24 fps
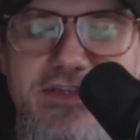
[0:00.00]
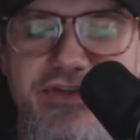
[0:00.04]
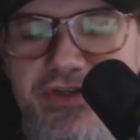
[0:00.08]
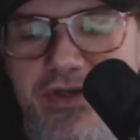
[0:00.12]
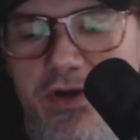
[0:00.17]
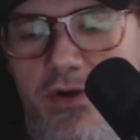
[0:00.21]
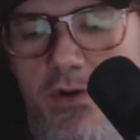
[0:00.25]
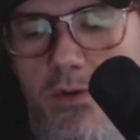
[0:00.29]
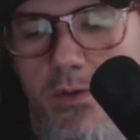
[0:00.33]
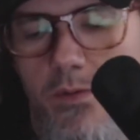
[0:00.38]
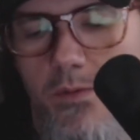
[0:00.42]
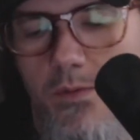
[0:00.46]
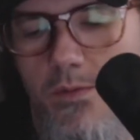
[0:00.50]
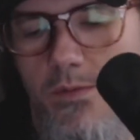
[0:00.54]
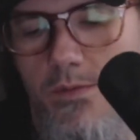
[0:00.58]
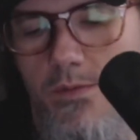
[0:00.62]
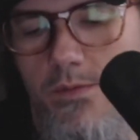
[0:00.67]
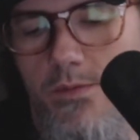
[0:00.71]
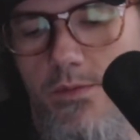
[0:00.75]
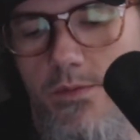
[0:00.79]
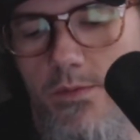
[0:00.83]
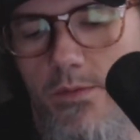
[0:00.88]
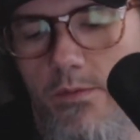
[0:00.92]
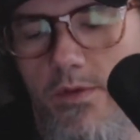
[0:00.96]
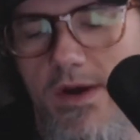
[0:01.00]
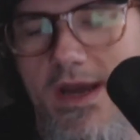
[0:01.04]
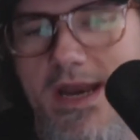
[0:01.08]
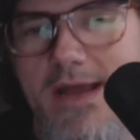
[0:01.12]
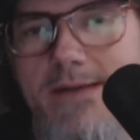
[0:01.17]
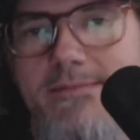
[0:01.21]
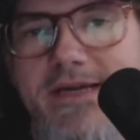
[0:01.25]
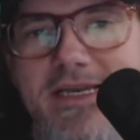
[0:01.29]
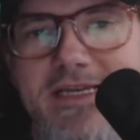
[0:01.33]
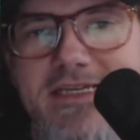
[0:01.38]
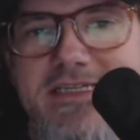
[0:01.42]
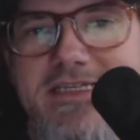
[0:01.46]
So what
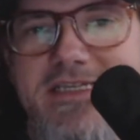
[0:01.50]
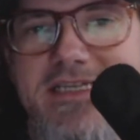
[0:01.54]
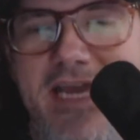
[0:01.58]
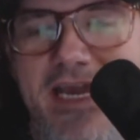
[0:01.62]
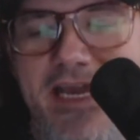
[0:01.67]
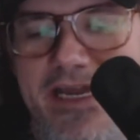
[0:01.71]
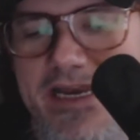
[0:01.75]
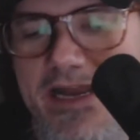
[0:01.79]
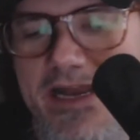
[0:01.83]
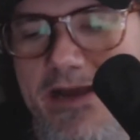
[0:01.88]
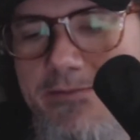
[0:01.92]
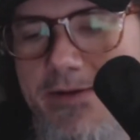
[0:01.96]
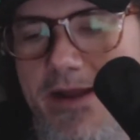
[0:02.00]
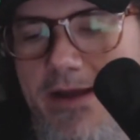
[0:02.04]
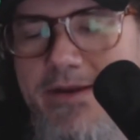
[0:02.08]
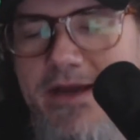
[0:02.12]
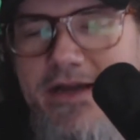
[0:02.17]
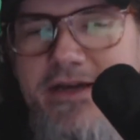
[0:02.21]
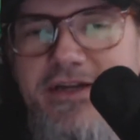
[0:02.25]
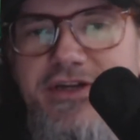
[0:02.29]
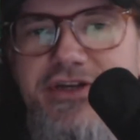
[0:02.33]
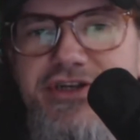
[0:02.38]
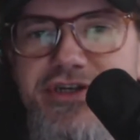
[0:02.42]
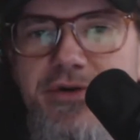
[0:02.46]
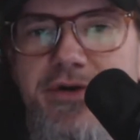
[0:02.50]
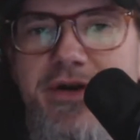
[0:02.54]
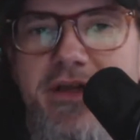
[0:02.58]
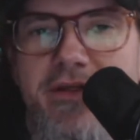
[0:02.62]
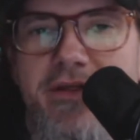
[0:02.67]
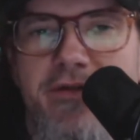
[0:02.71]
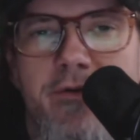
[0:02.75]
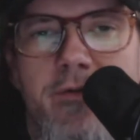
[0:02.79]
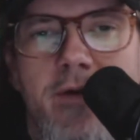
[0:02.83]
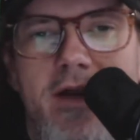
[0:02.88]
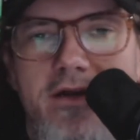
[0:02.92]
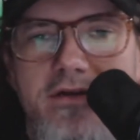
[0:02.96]
I'm going to say, and I'm not going to show any of
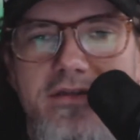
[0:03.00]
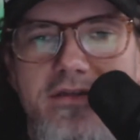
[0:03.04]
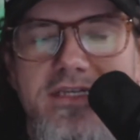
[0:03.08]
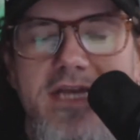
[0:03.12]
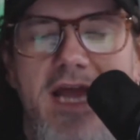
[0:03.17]
the records.